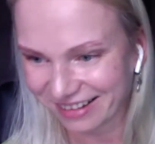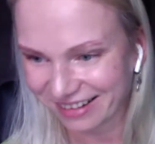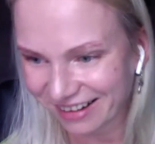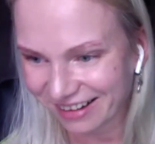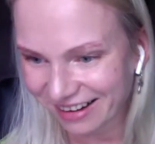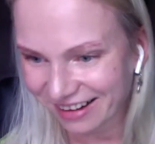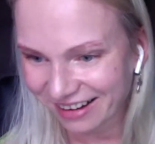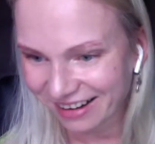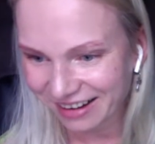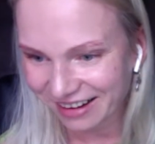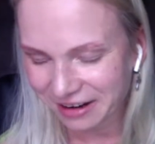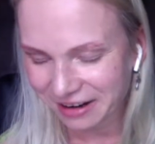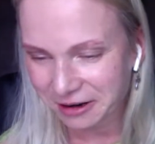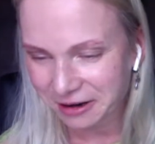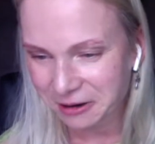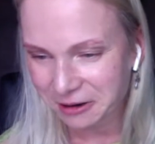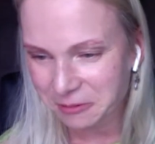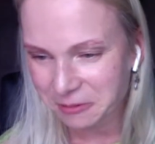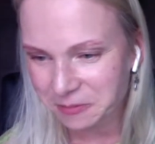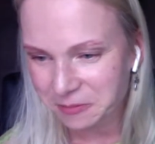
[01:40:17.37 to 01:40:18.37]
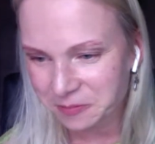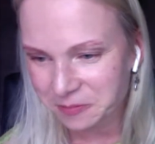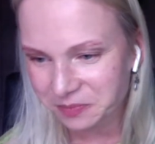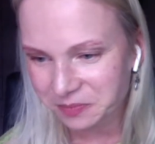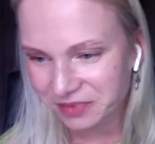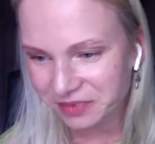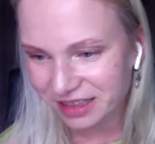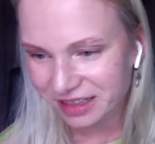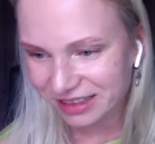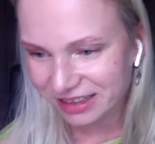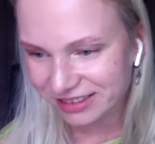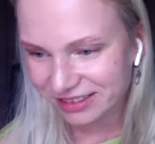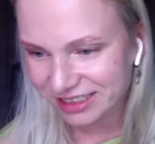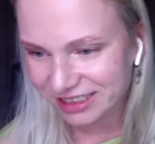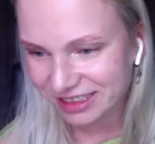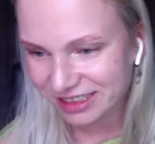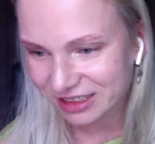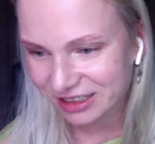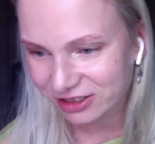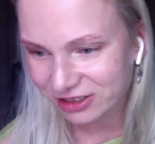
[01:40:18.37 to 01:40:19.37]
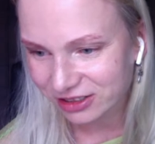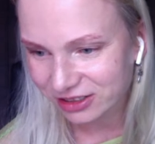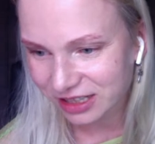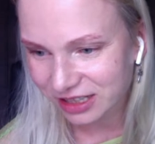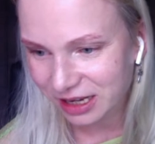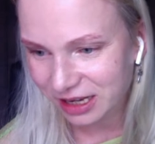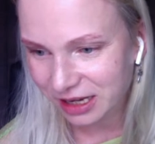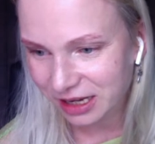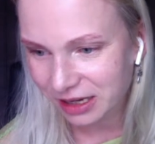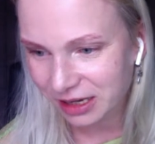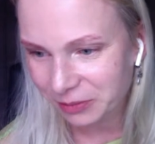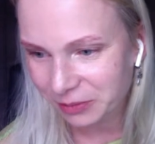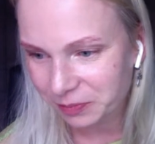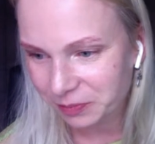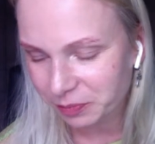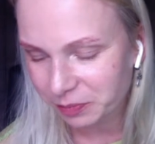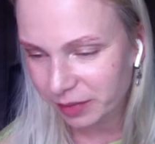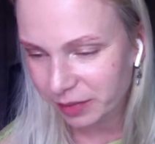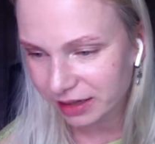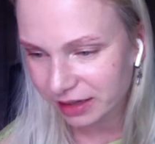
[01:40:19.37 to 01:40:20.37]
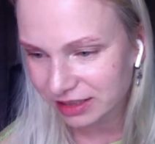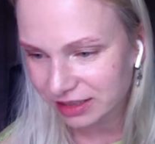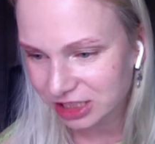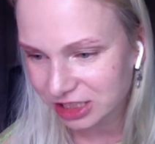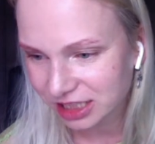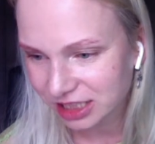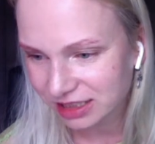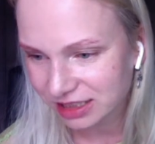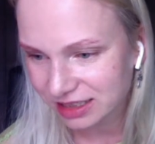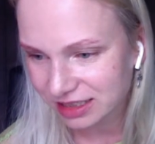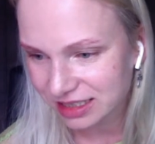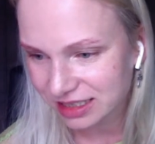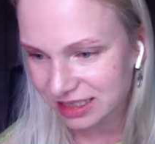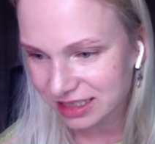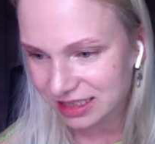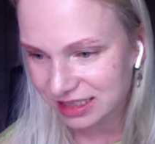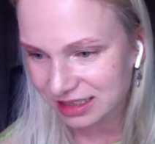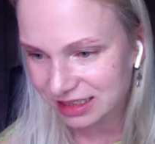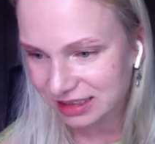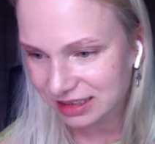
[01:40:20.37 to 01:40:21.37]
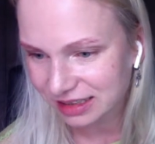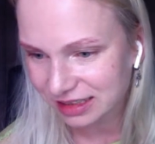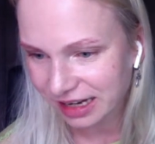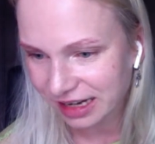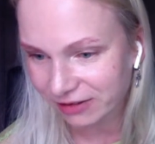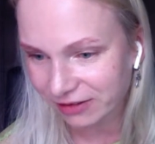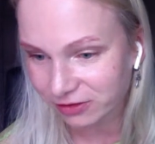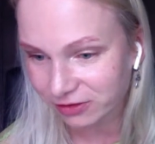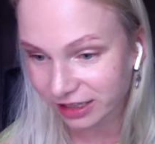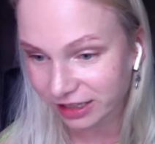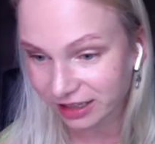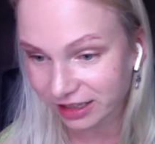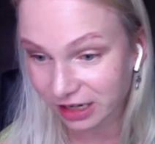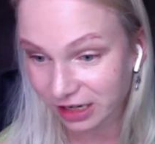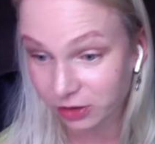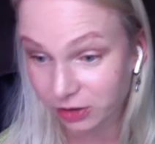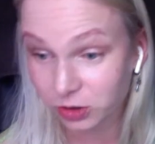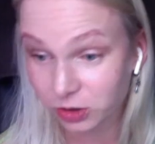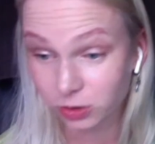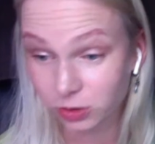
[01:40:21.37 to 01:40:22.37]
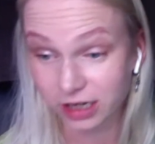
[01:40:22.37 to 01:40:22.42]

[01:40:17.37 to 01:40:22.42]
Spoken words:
Actually on a bank chance live right now.